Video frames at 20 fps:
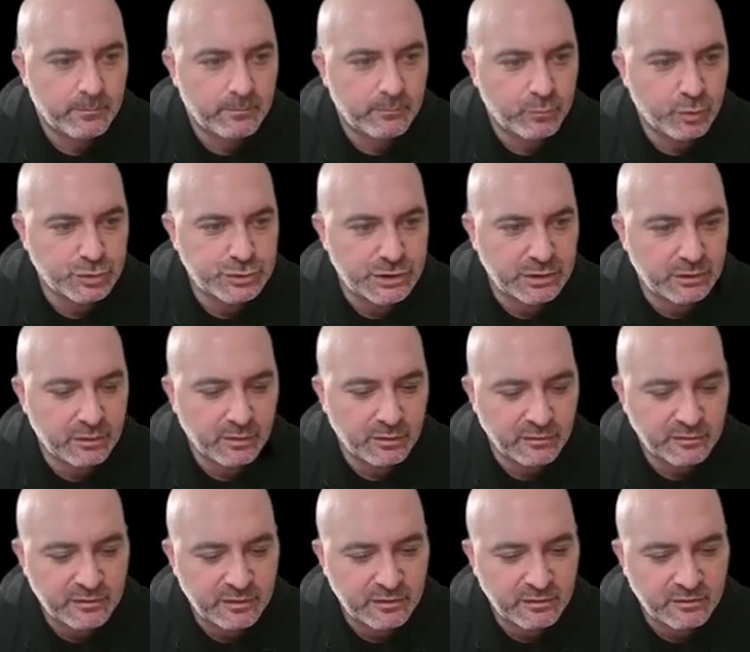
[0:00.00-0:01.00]
Pushing
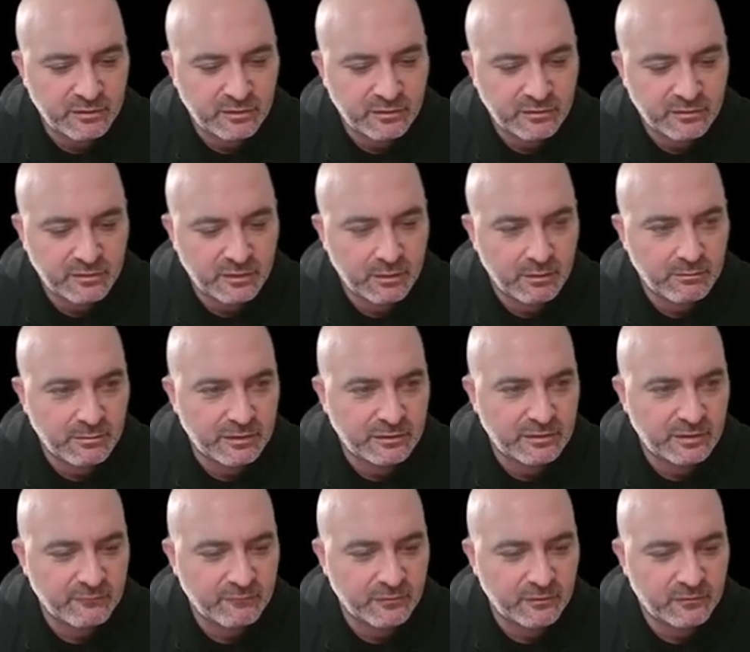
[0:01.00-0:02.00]
close distance there, makes
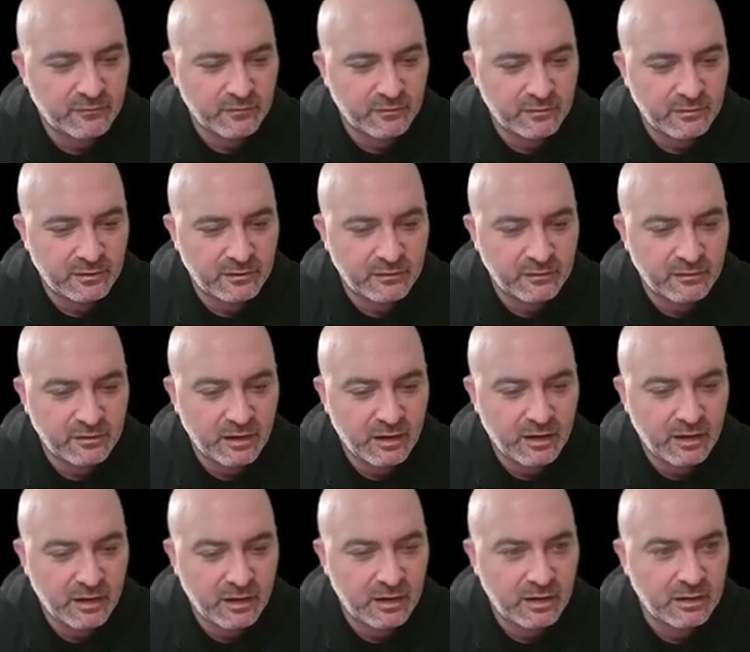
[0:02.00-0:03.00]
that flick to the
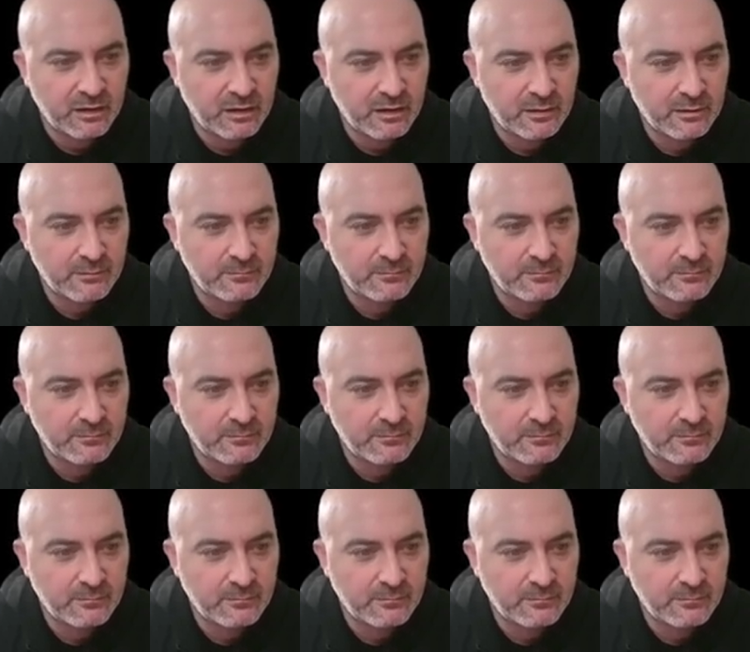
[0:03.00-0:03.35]
inside.